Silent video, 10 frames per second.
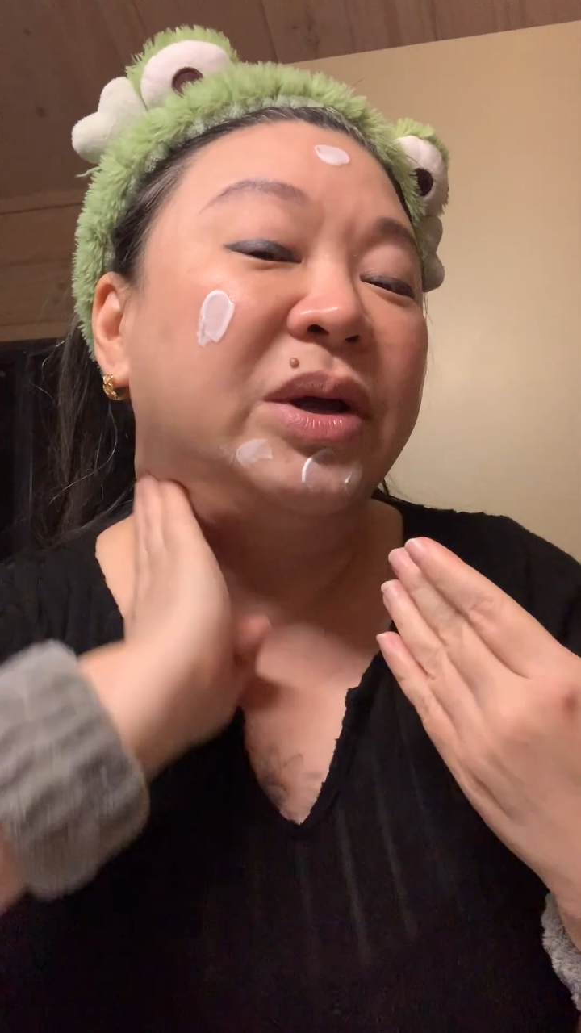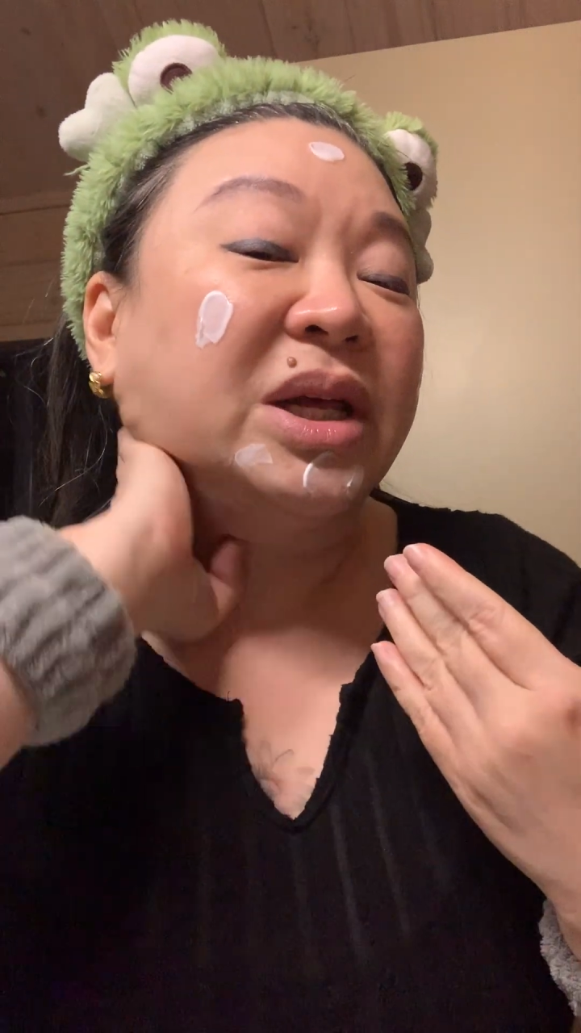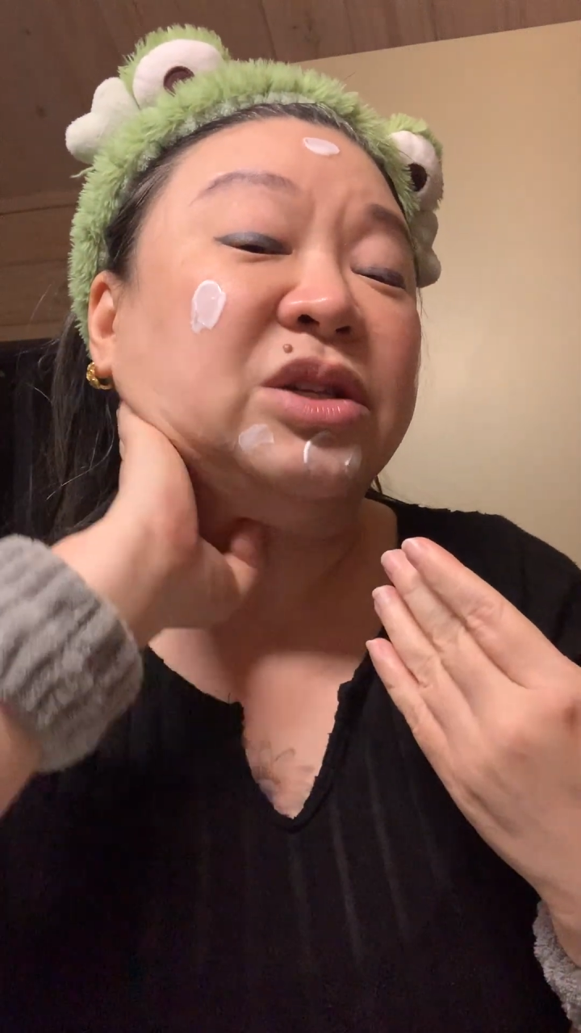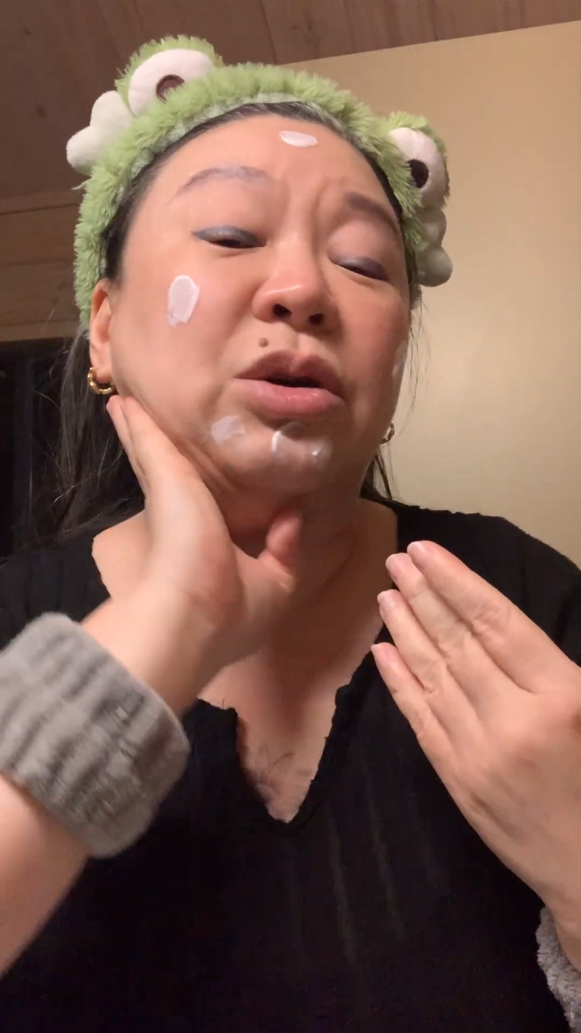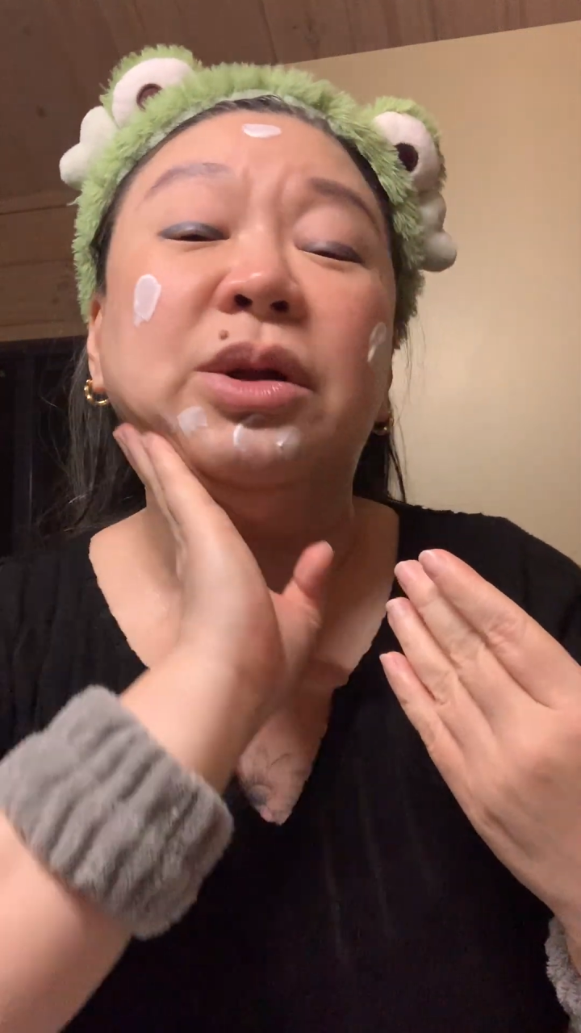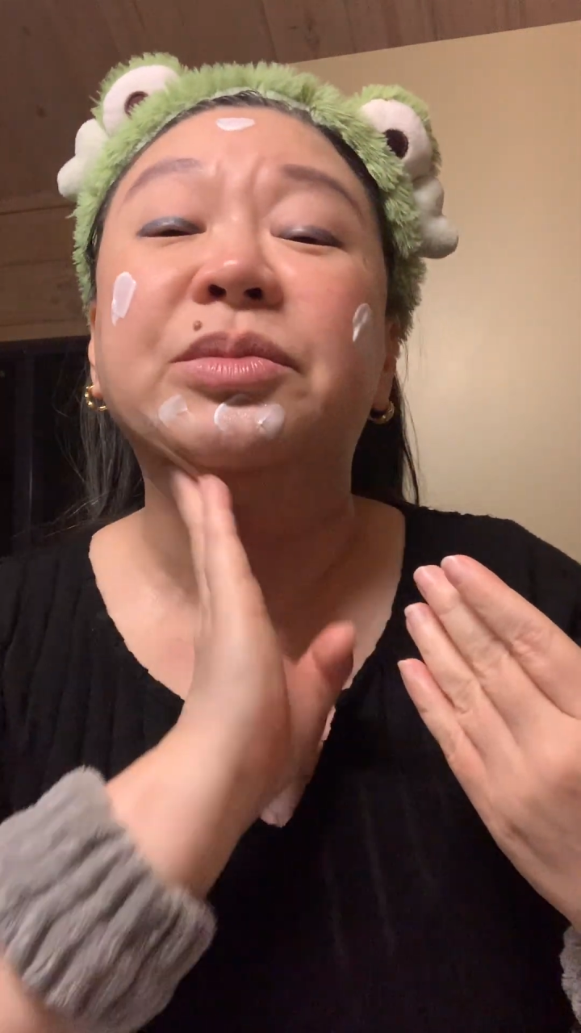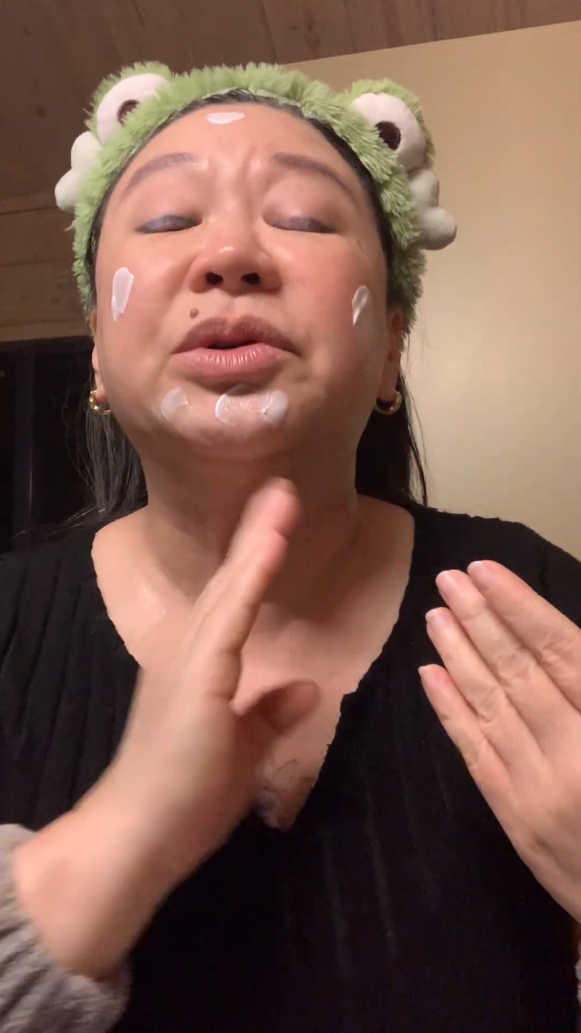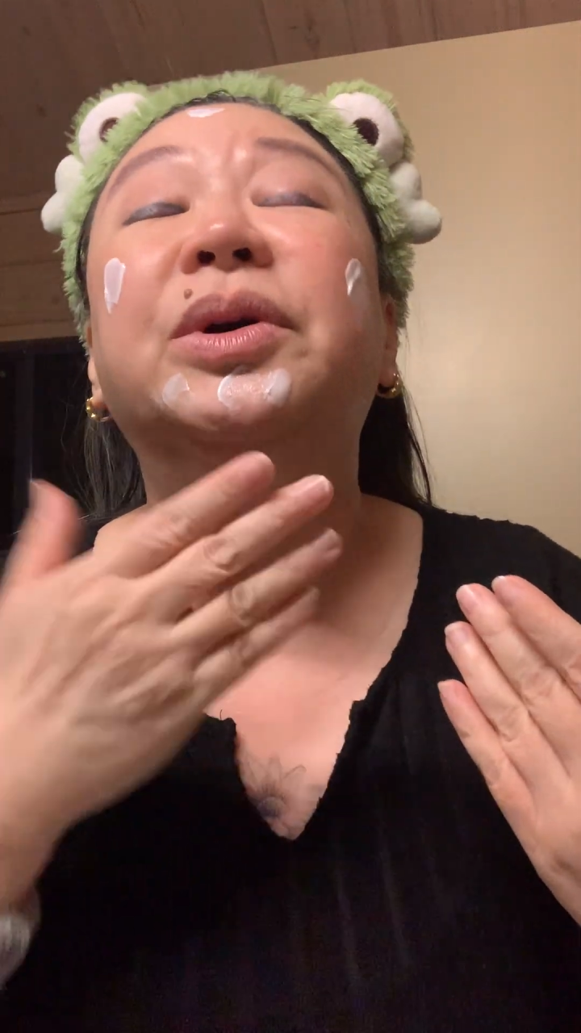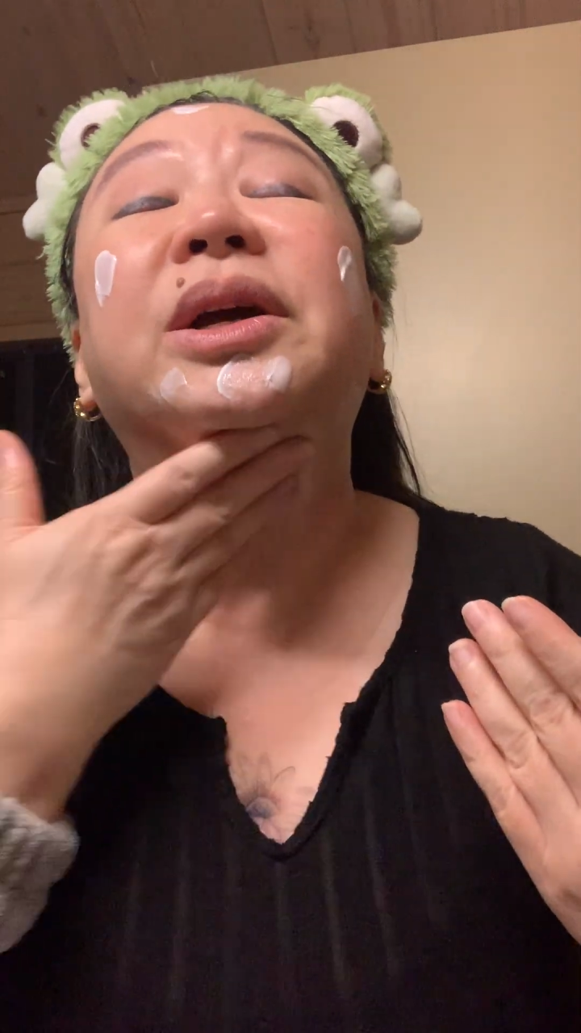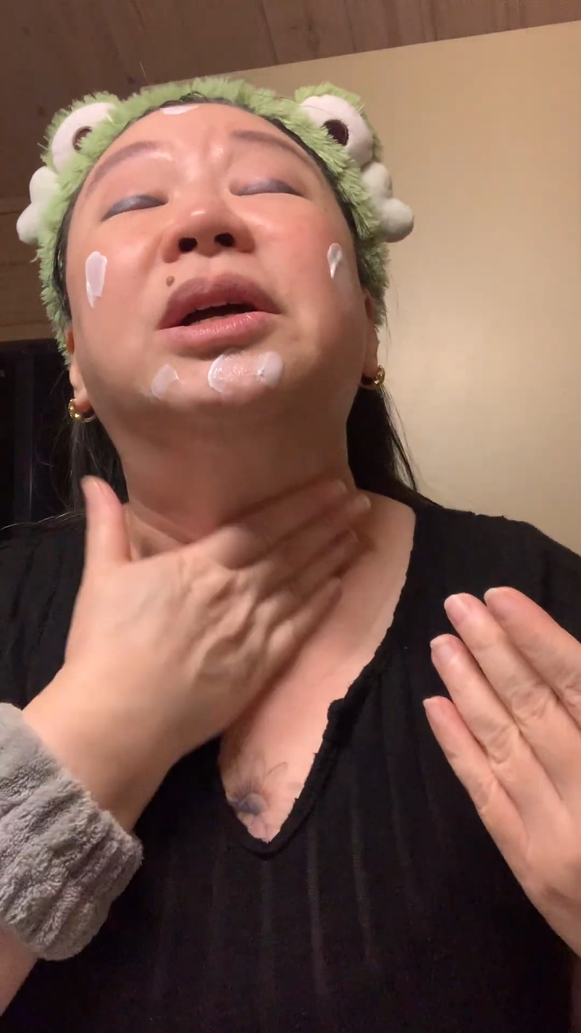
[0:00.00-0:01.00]
that's all I'm
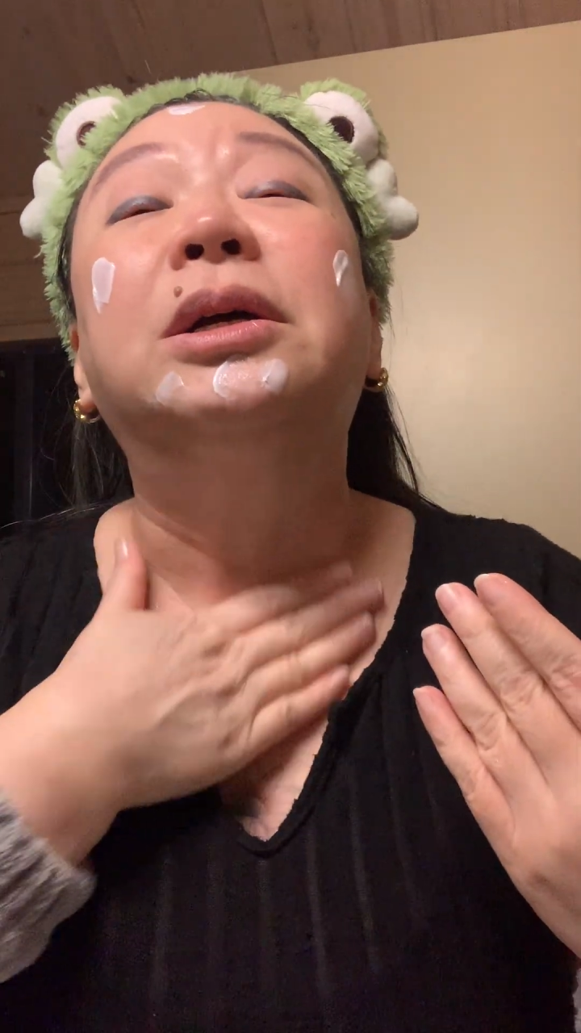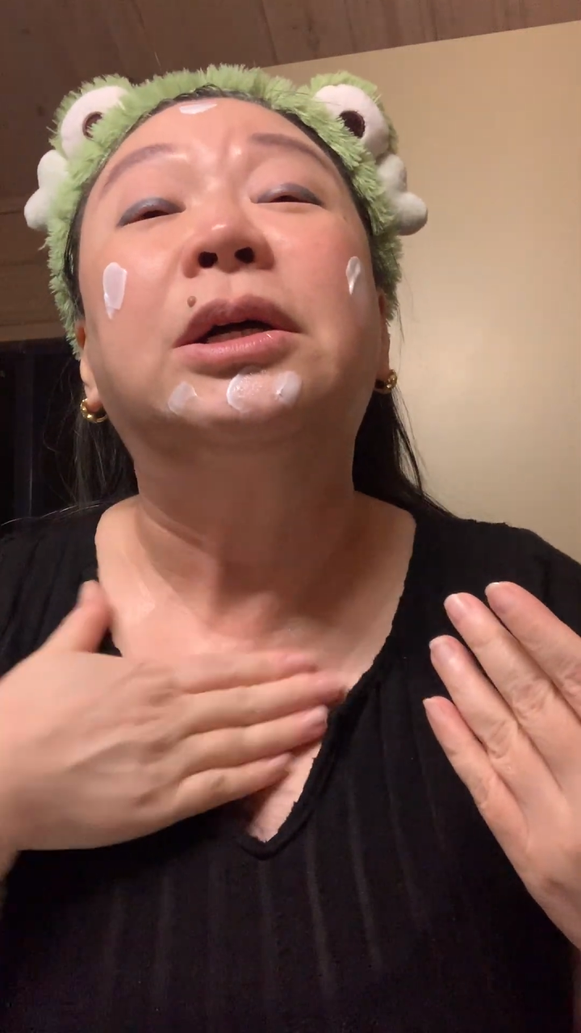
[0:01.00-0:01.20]
doing.